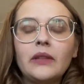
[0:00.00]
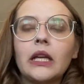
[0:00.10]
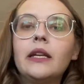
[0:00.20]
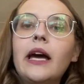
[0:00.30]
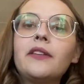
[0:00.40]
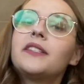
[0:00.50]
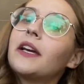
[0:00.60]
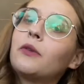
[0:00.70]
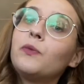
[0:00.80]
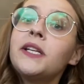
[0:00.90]
Now, the
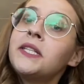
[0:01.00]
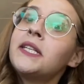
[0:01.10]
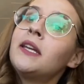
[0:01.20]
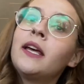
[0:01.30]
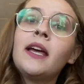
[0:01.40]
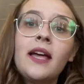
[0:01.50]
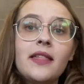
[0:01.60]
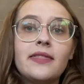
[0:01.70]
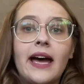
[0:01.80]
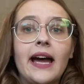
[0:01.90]
second reason
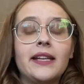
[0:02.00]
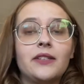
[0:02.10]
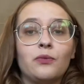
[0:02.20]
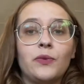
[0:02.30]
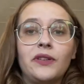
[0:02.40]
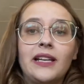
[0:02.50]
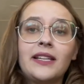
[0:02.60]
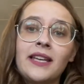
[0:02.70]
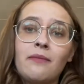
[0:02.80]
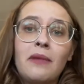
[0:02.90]
that it's really nice
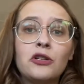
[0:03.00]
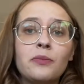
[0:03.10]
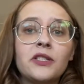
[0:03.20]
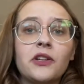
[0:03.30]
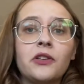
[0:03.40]
to have measurements on